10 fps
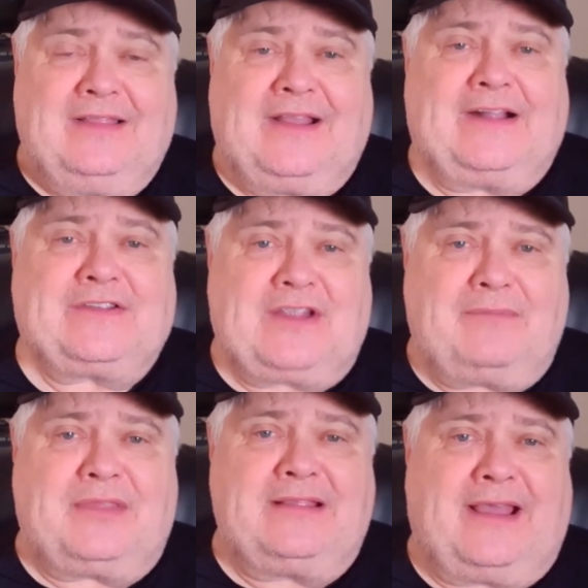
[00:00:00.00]
That's
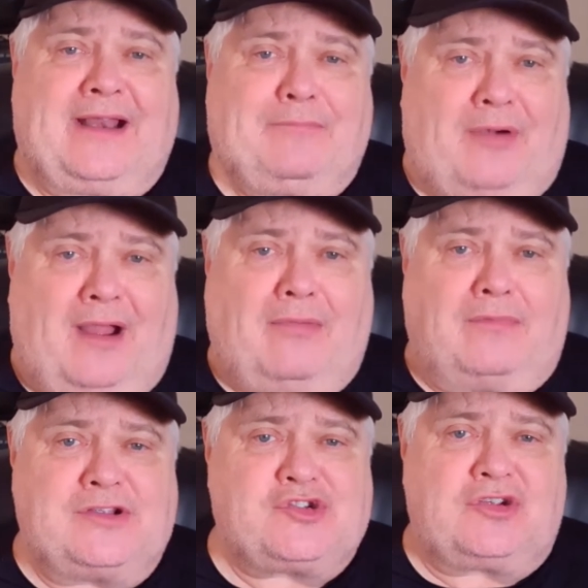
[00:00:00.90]
something that I
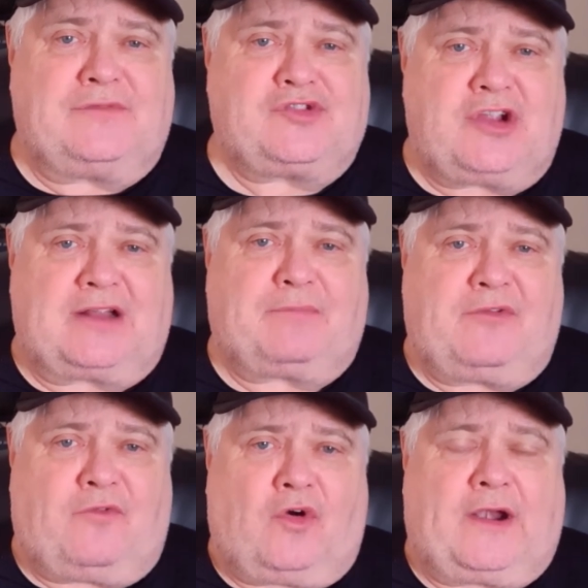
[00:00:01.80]
probably should have checked
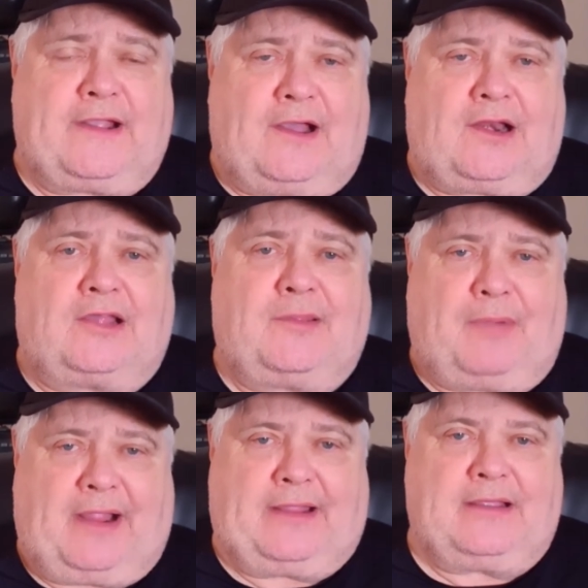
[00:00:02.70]
before I got on the
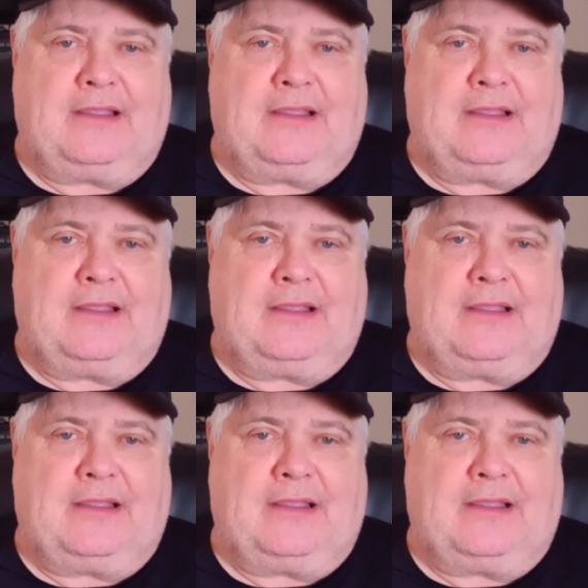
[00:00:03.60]
bike.